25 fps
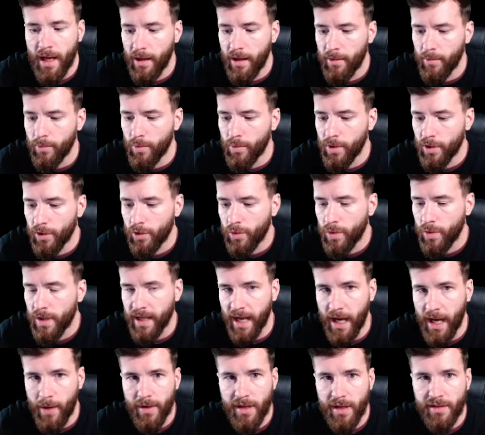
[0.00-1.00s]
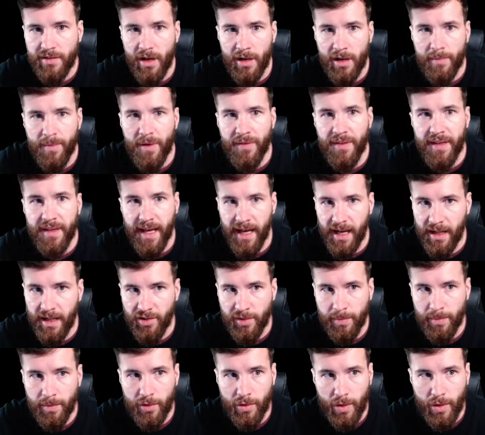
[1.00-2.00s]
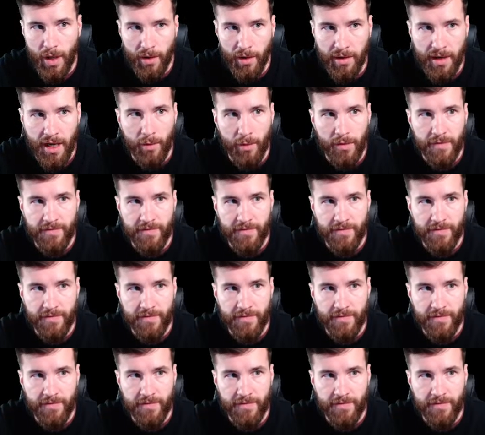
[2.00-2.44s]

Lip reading: Real quick, I want to talk about the concept of crowding out.